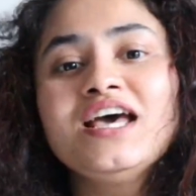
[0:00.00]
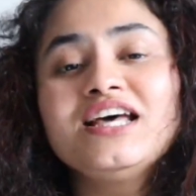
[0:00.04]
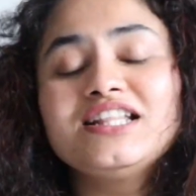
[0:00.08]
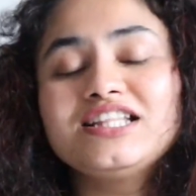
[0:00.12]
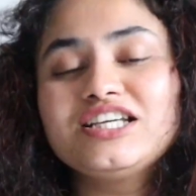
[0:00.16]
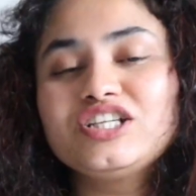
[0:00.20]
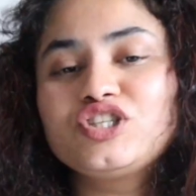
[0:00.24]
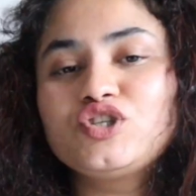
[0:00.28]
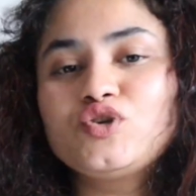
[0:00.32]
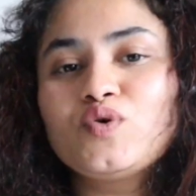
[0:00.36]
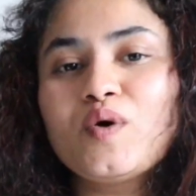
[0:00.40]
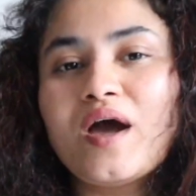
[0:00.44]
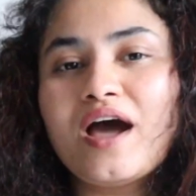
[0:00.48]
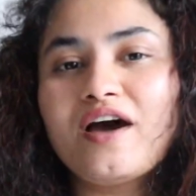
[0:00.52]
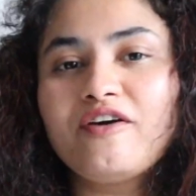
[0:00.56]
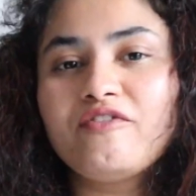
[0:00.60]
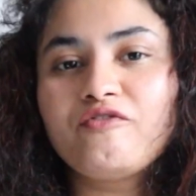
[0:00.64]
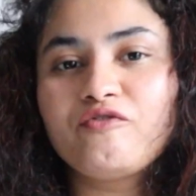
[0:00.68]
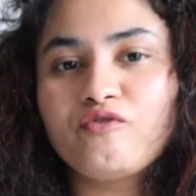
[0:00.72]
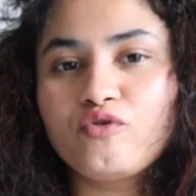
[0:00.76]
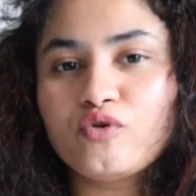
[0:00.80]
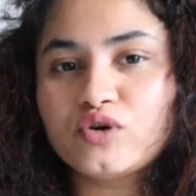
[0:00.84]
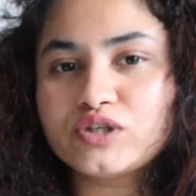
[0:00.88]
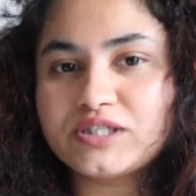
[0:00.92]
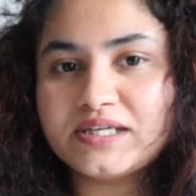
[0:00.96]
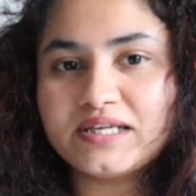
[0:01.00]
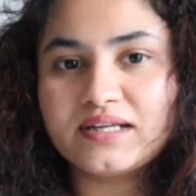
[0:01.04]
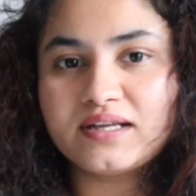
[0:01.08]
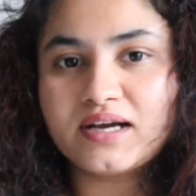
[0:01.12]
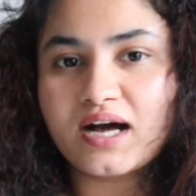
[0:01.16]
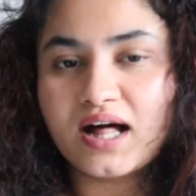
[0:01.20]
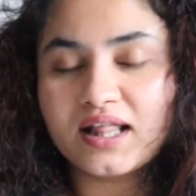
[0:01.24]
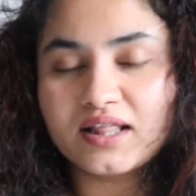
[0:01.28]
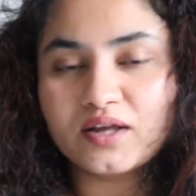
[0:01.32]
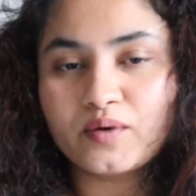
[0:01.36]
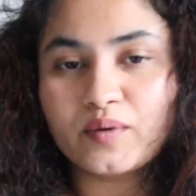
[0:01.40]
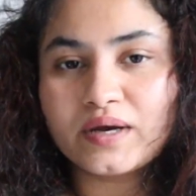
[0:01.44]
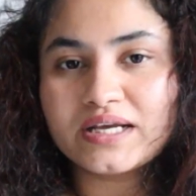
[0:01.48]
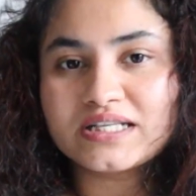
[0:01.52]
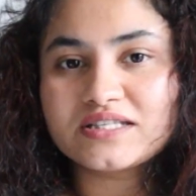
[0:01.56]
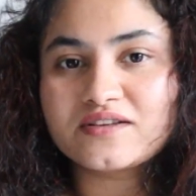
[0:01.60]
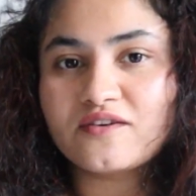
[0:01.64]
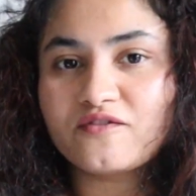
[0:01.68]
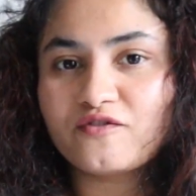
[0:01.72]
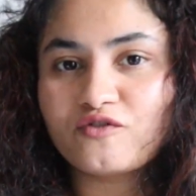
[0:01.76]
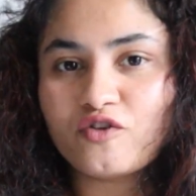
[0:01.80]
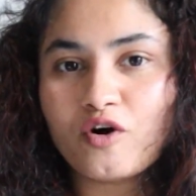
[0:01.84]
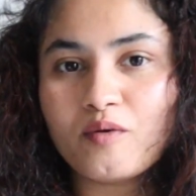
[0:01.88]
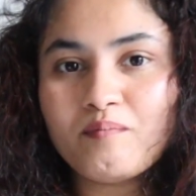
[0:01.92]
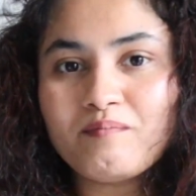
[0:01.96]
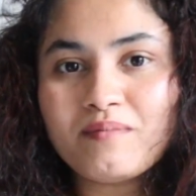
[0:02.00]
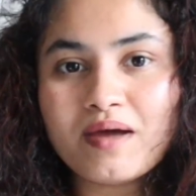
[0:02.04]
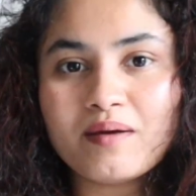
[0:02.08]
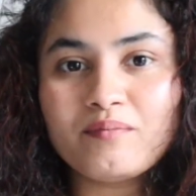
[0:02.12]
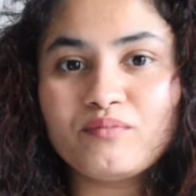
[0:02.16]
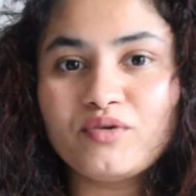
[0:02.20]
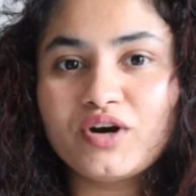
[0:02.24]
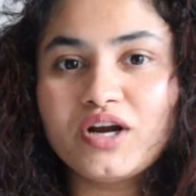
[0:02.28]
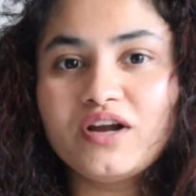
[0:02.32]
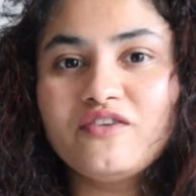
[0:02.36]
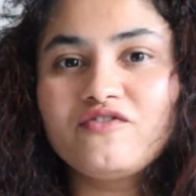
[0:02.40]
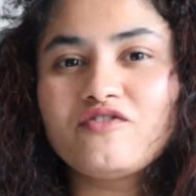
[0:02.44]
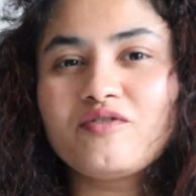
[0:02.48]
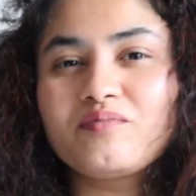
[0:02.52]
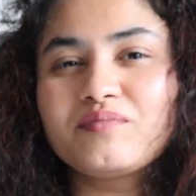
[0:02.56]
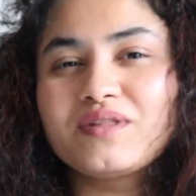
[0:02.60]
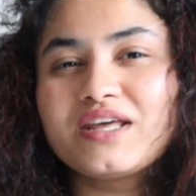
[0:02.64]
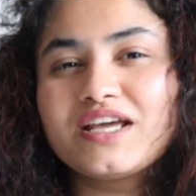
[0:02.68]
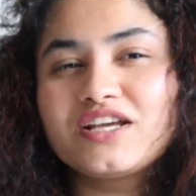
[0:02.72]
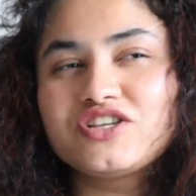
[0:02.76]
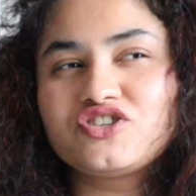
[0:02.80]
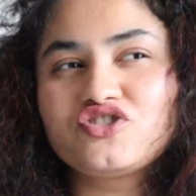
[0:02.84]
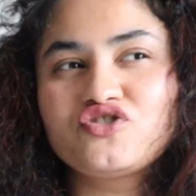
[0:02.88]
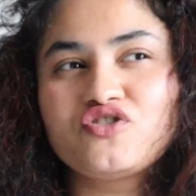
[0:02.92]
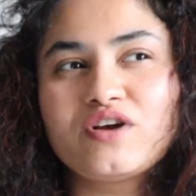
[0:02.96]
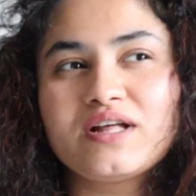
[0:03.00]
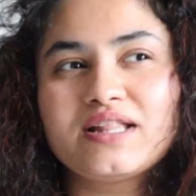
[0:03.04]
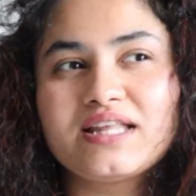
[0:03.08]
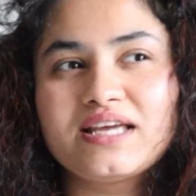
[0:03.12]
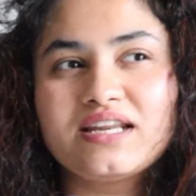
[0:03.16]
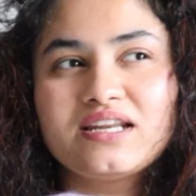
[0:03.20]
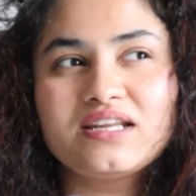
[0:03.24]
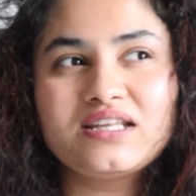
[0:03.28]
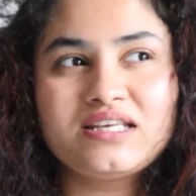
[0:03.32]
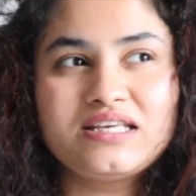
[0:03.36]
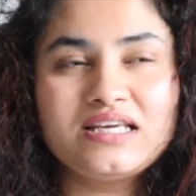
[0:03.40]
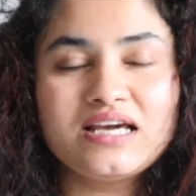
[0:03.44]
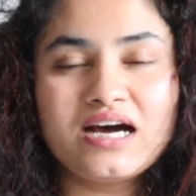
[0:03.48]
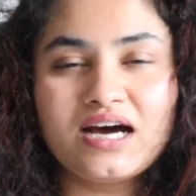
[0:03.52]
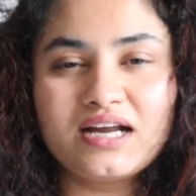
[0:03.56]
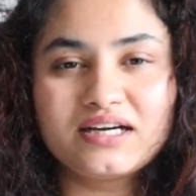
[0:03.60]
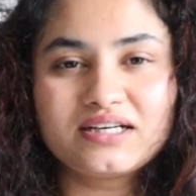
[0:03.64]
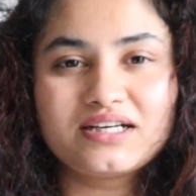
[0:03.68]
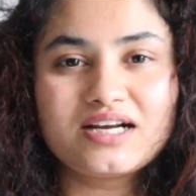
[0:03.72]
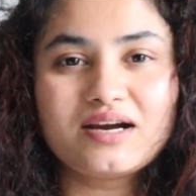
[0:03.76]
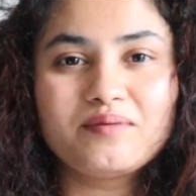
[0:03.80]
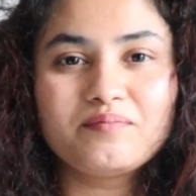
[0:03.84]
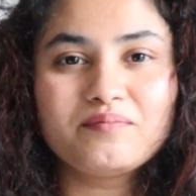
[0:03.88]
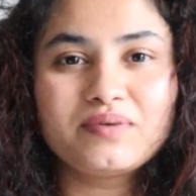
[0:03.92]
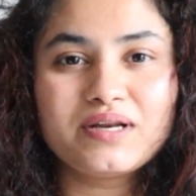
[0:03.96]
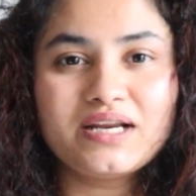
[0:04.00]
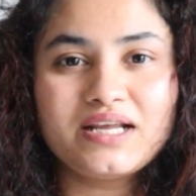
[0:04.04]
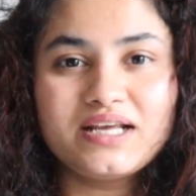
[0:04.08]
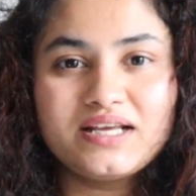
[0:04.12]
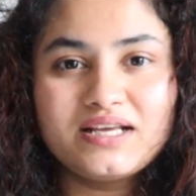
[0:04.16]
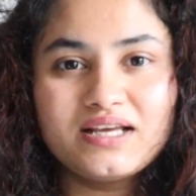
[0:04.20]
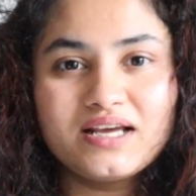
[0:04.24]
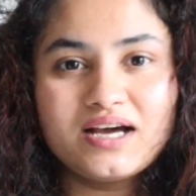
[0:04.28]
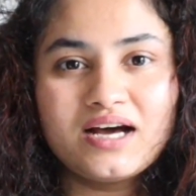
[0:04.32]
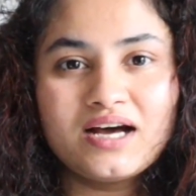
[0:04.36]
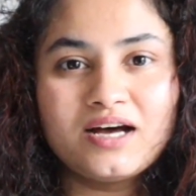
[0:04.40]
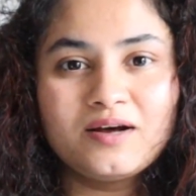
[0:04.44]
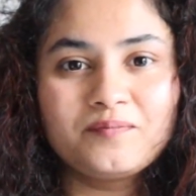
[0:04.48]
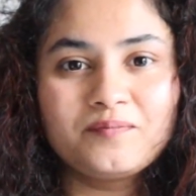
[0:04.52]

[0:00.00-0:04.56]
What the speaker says: They do have 14 colorways from memory, from the Australian yarn company,